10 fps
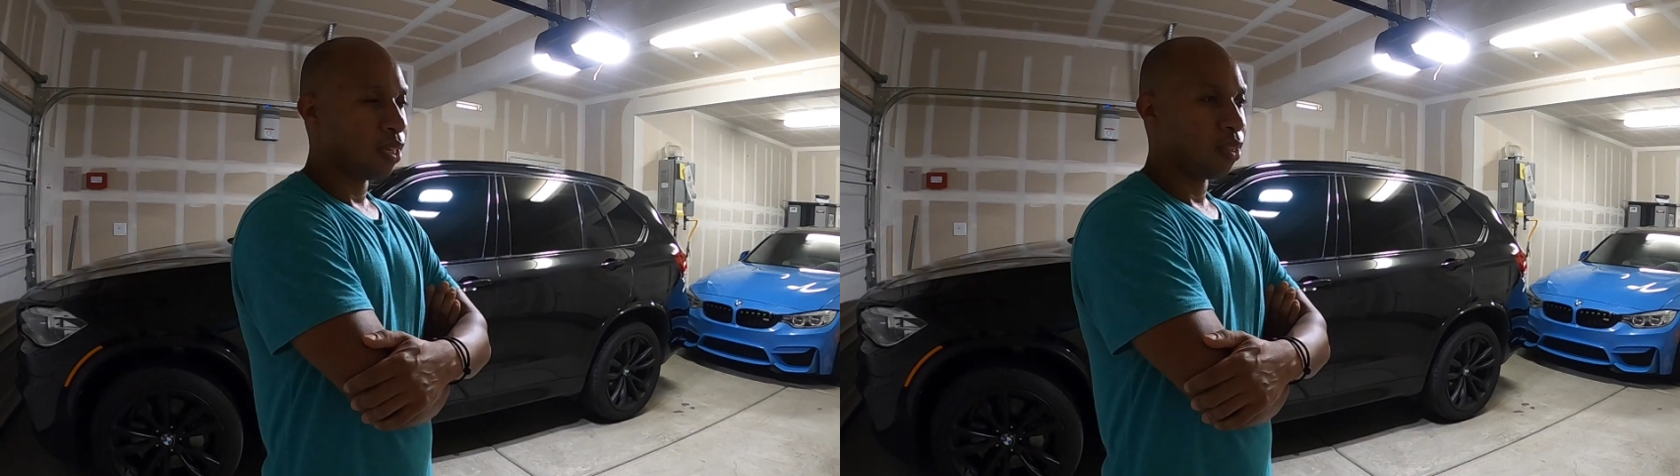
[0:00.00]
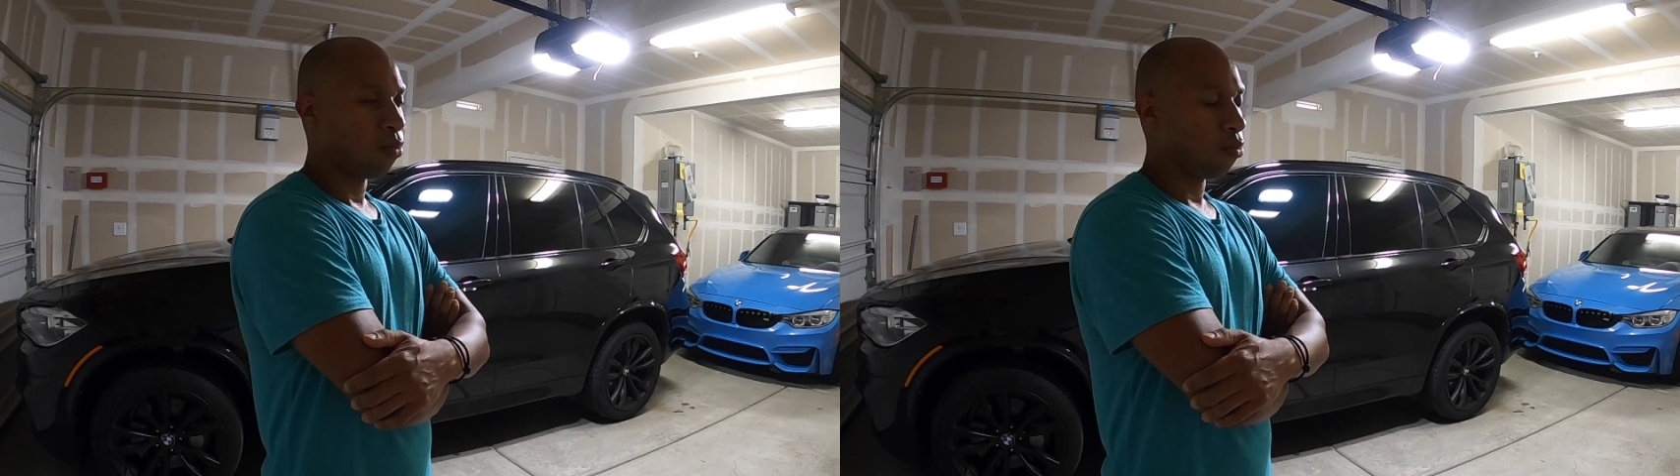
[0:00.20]

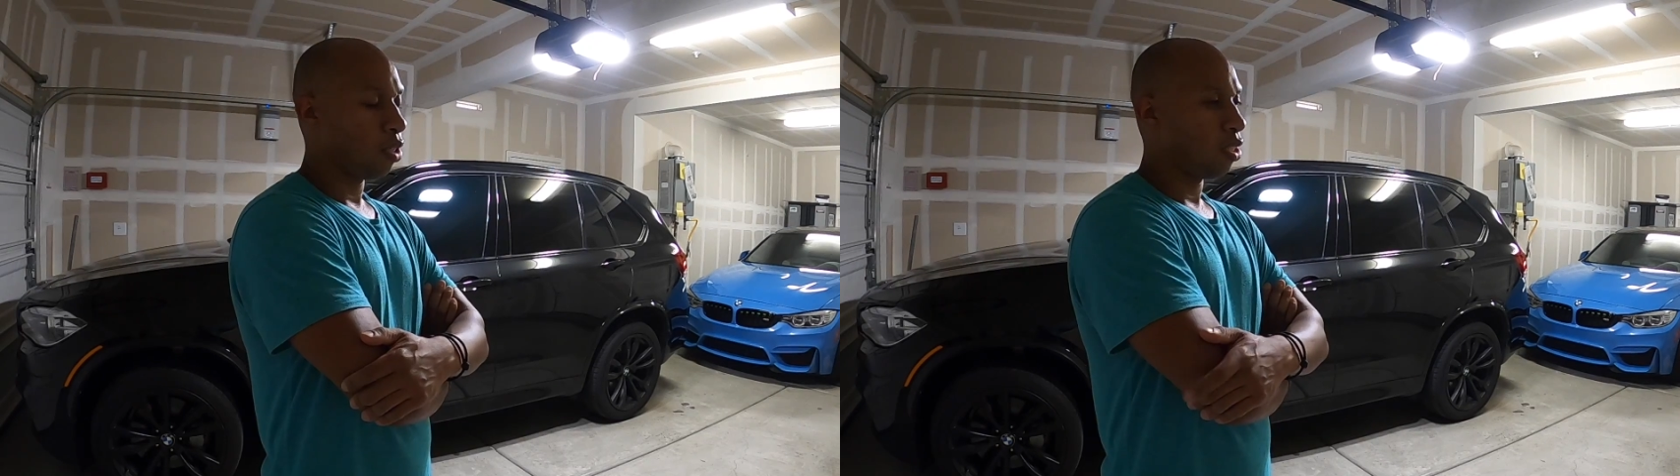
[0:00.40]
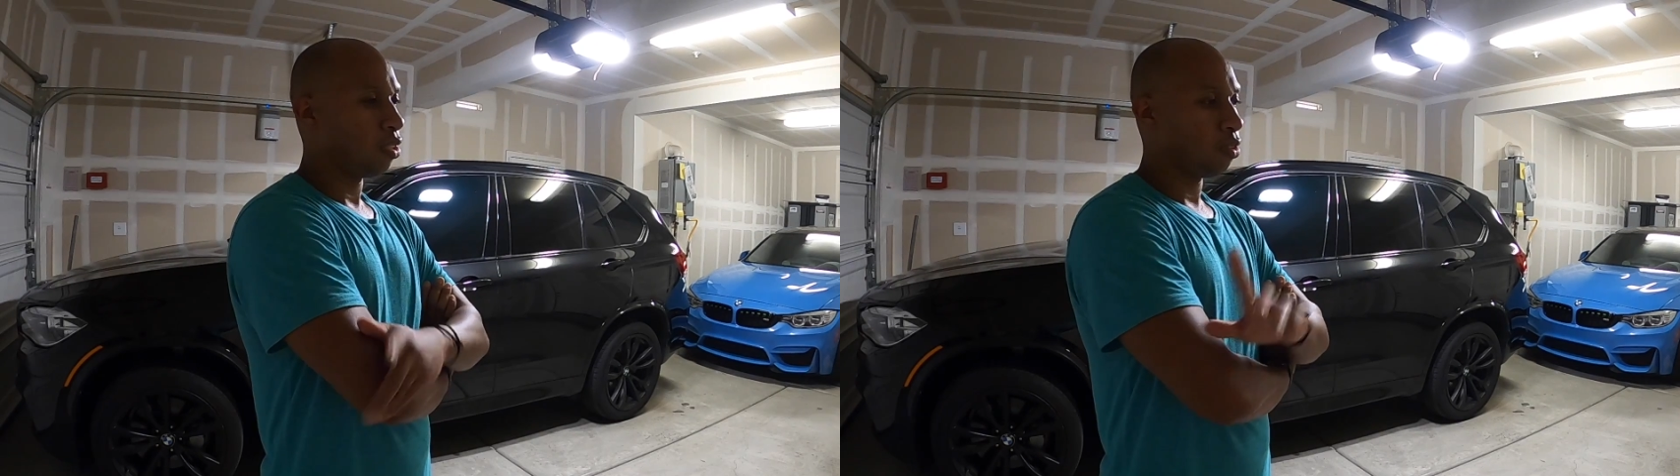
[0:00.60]
and
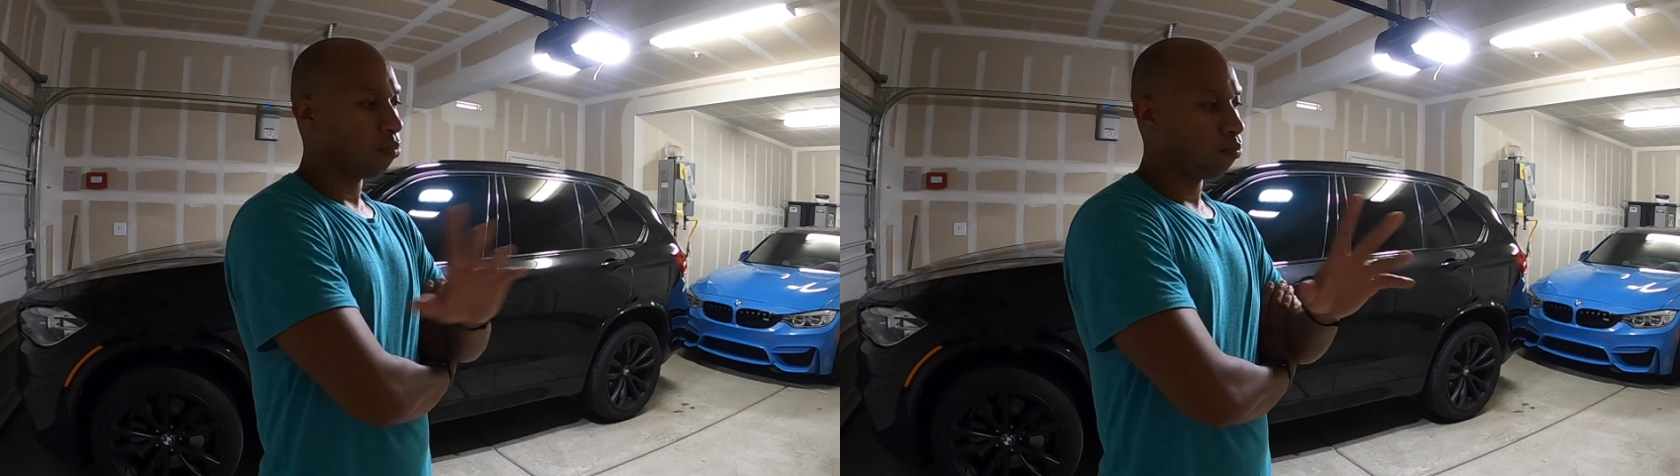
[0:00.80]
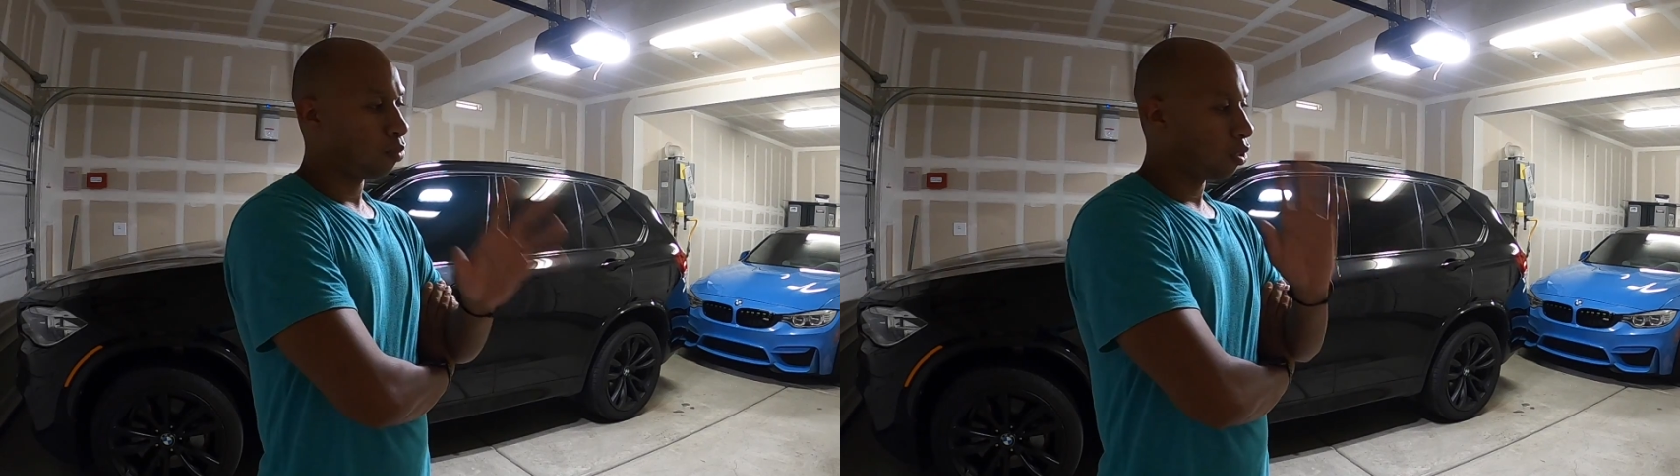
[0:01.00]
you know,
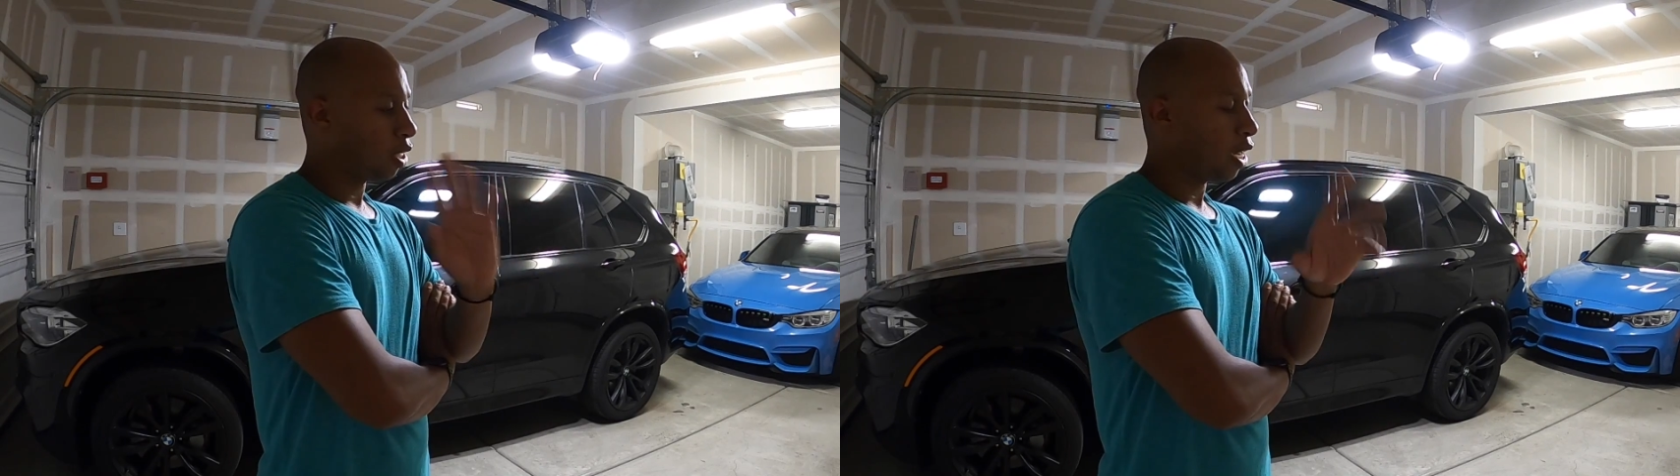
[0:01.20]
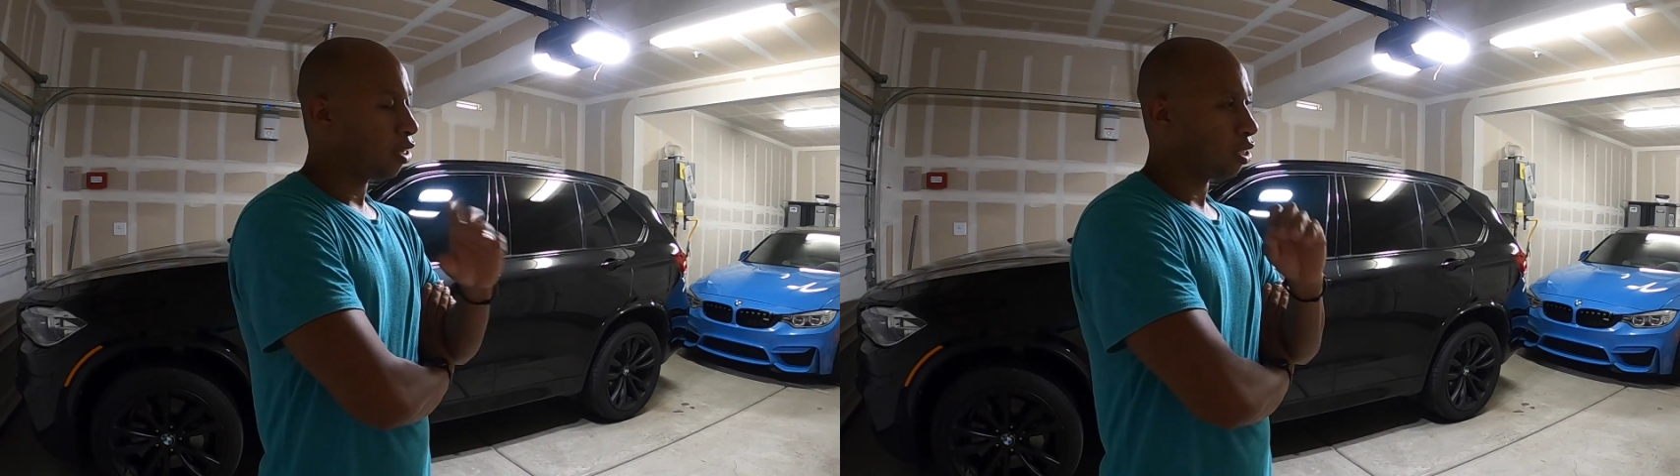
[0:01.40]

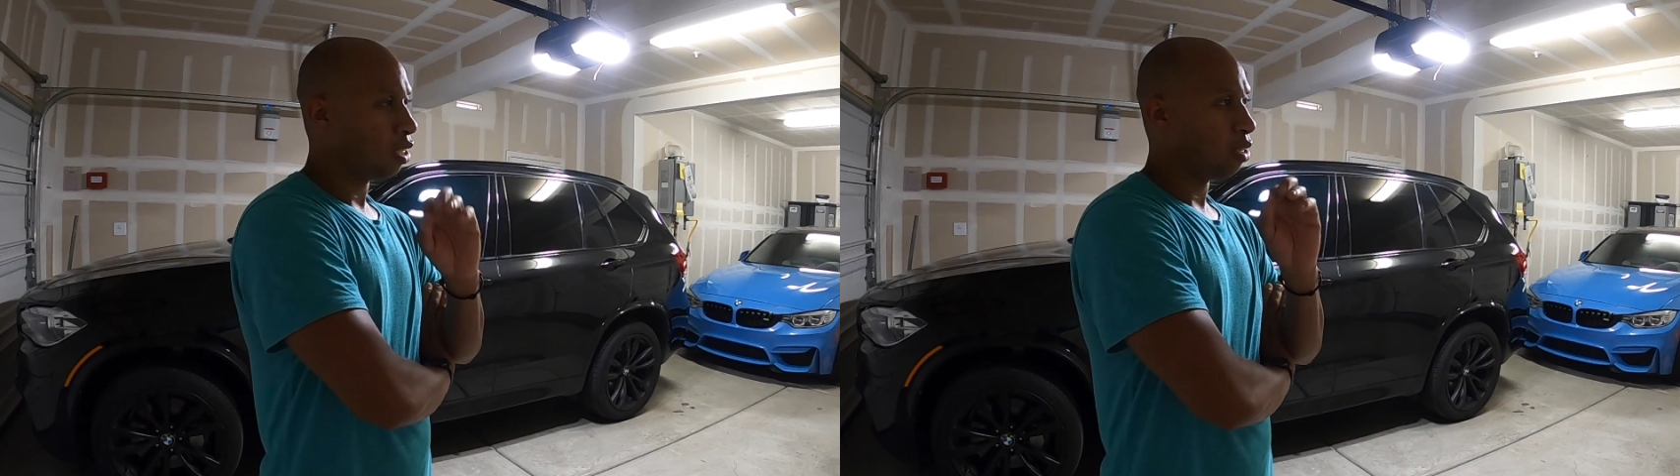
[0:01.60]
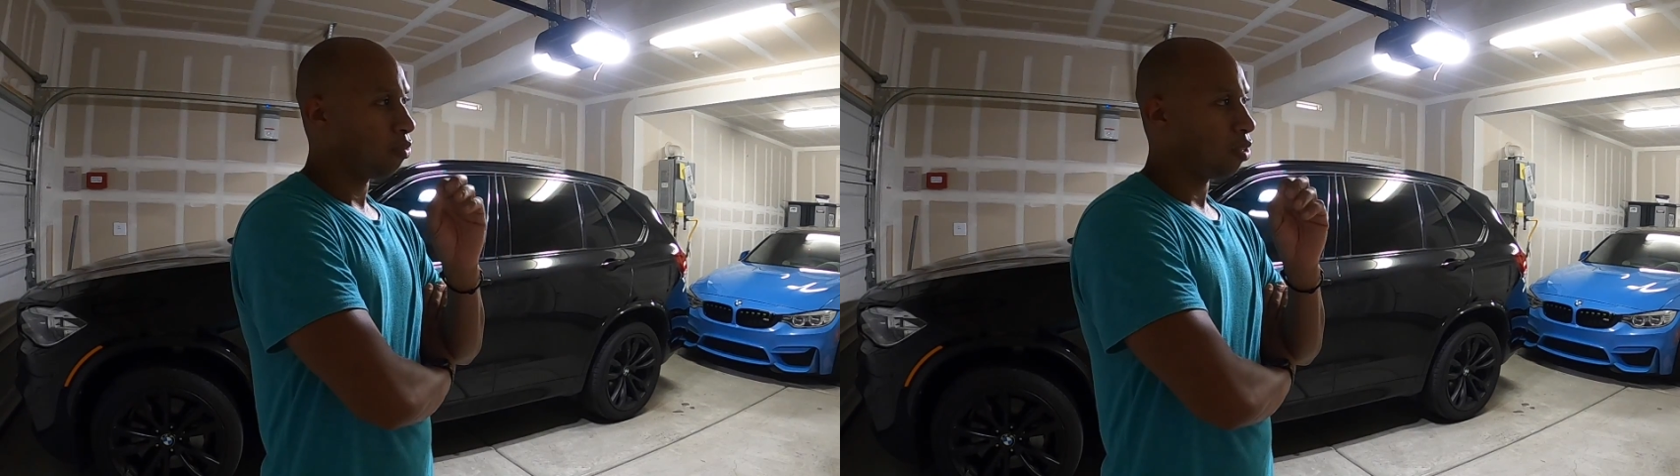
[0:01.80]
tires, and
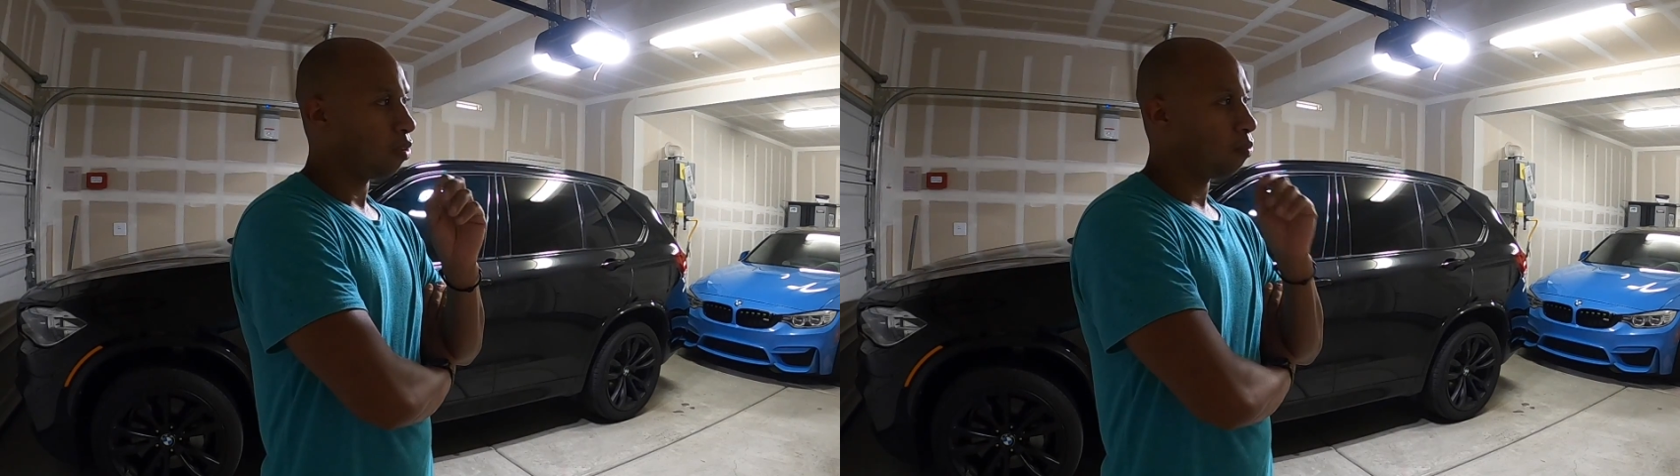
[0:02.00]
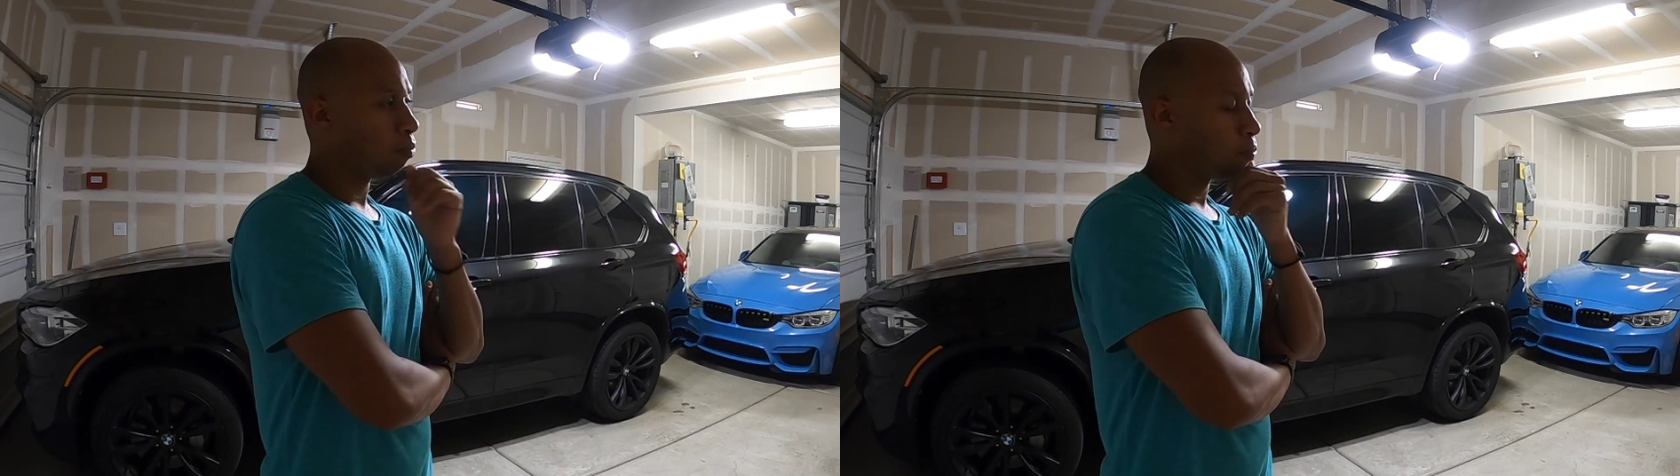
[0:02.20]
then the